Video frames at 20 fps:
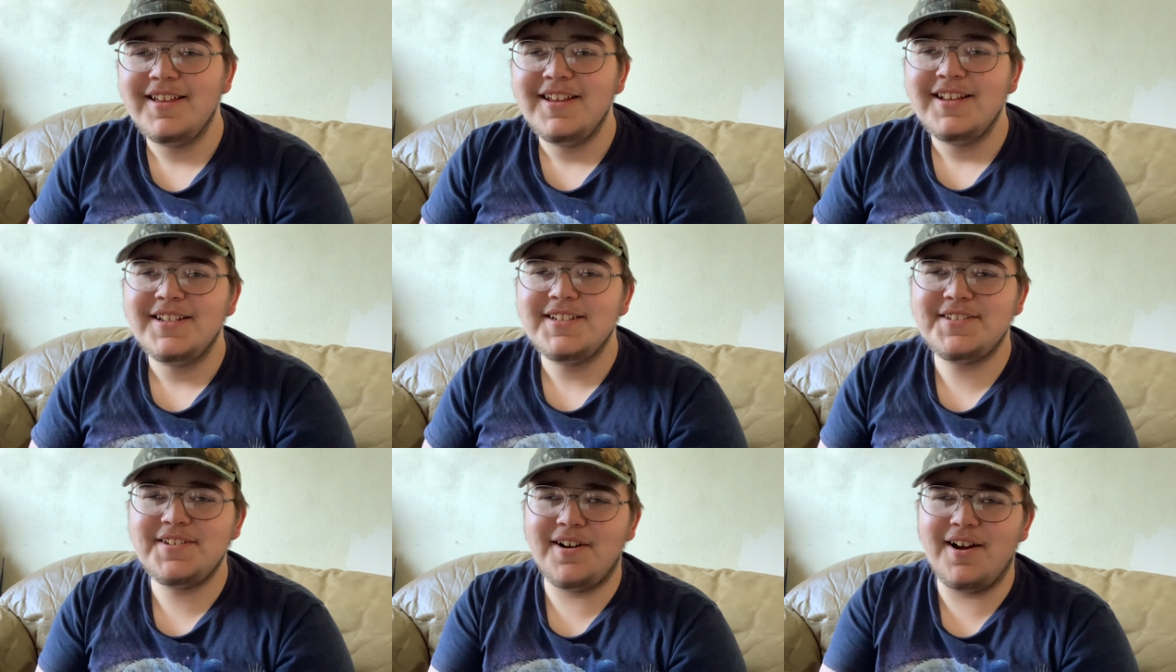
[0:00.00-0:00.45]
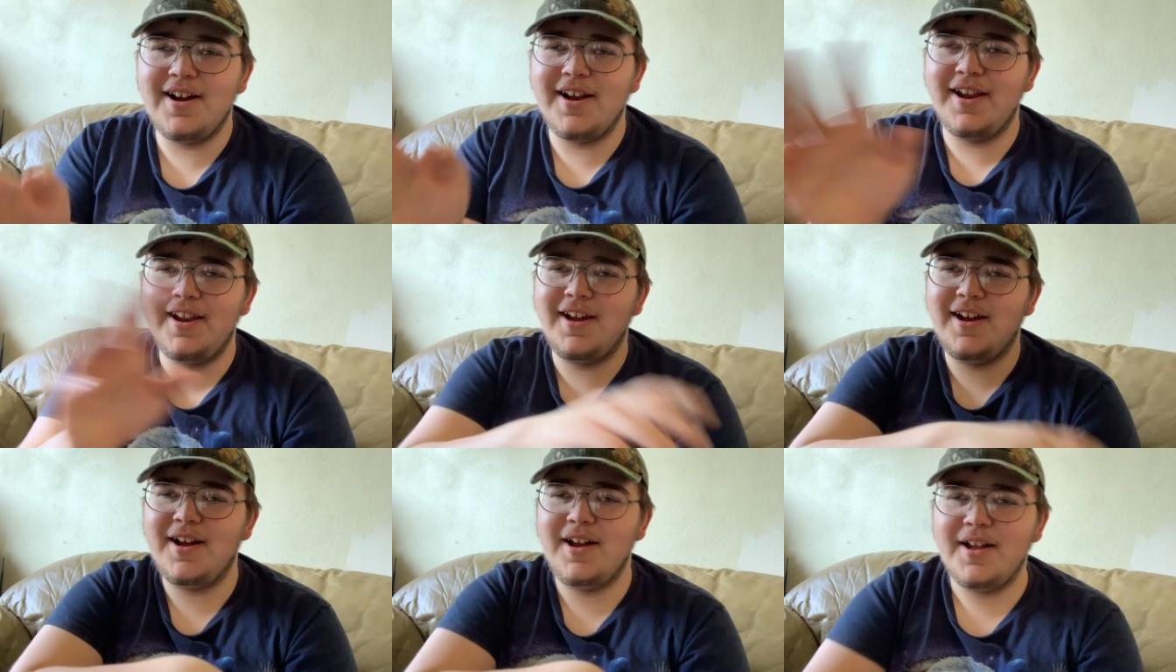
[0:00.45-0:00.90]
Sorry,
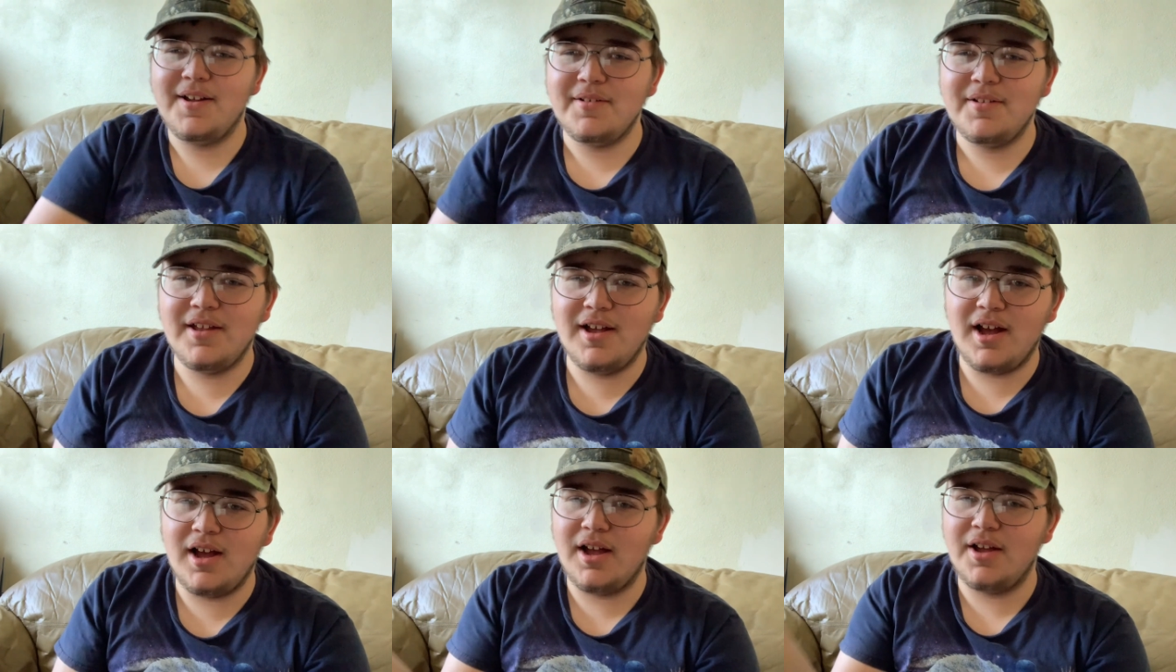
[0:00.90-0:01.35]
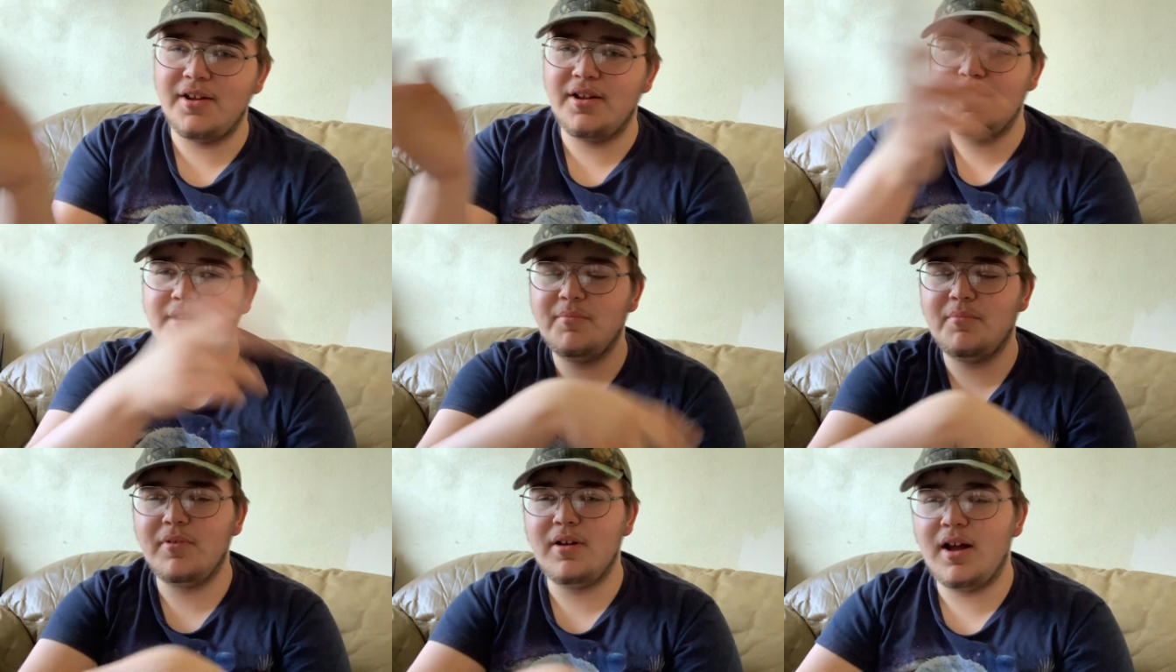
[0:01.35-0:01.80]
uh, uh,
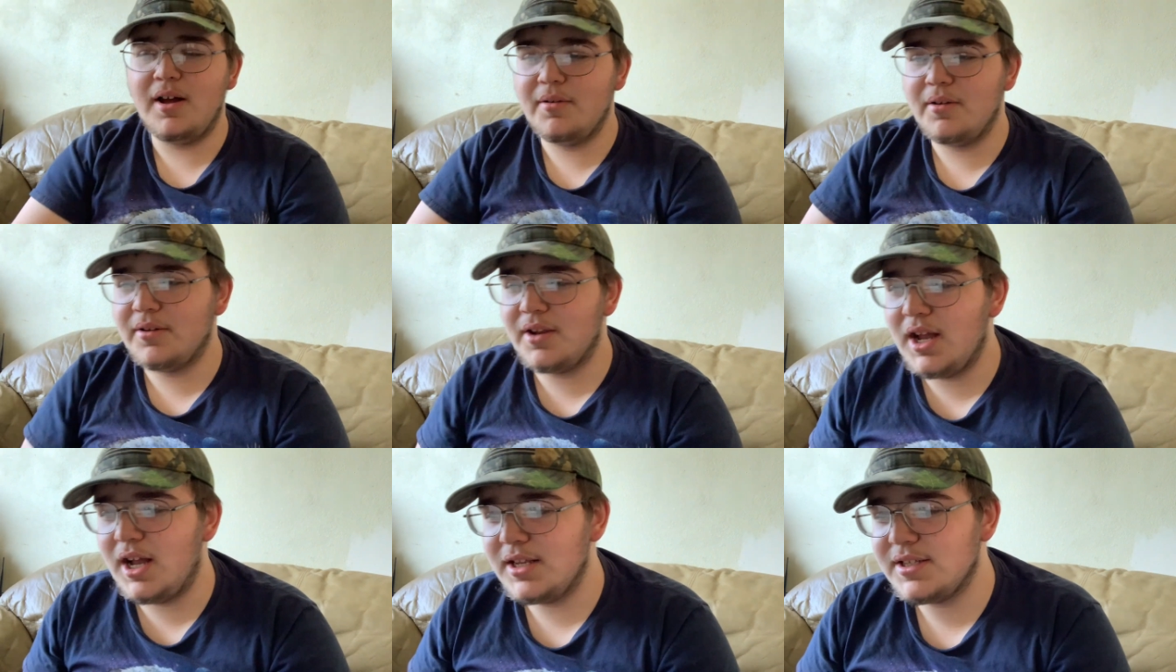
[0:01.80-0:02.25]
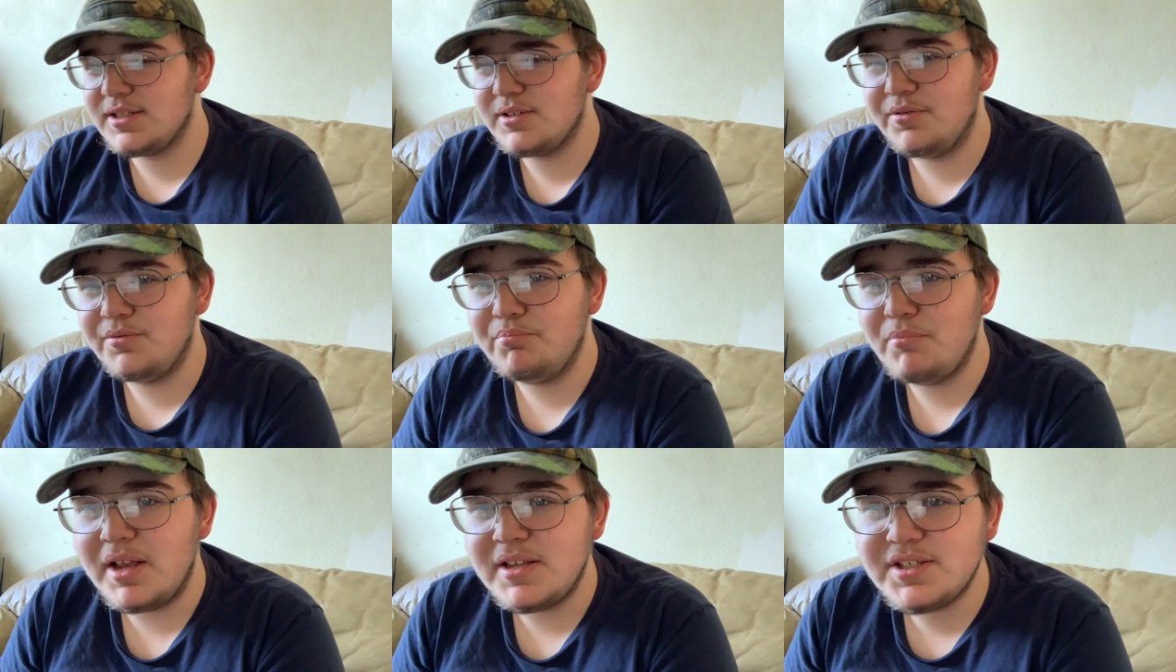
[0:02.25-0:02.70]
I got
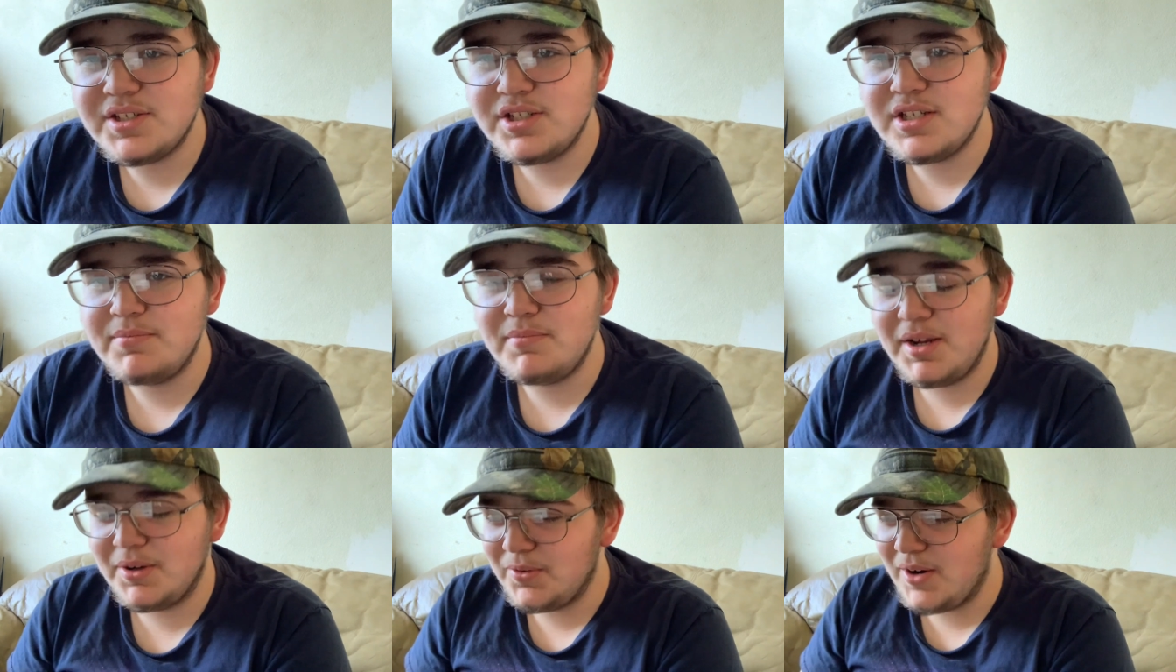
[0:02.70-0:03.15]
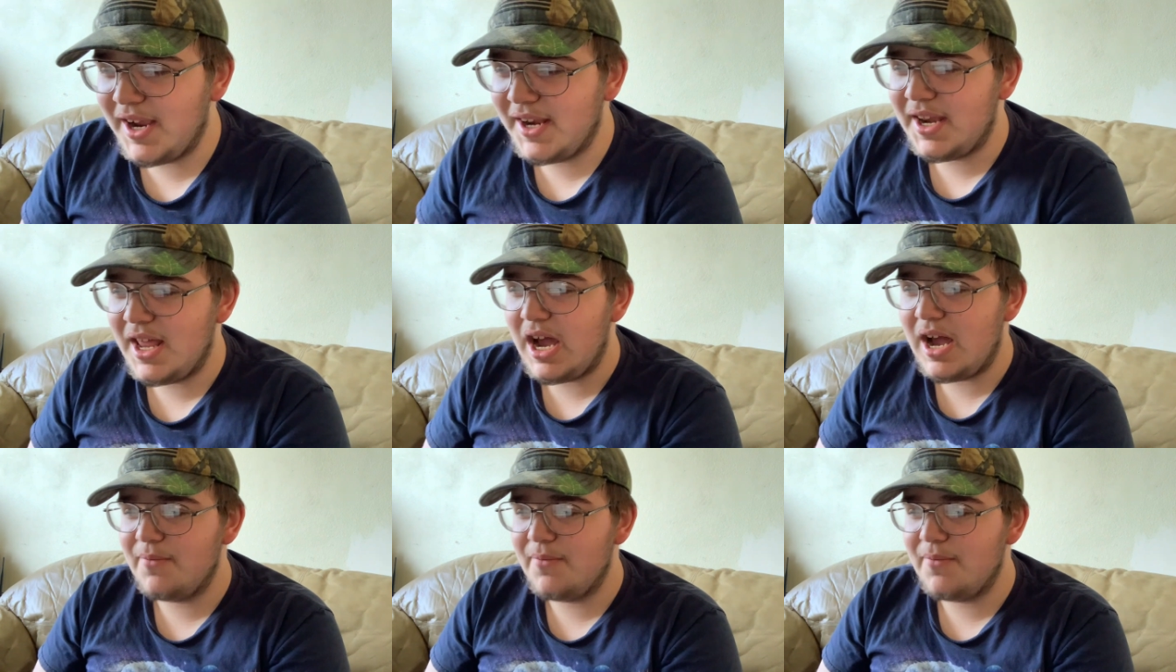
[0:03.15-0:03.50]
someone messaging me right now.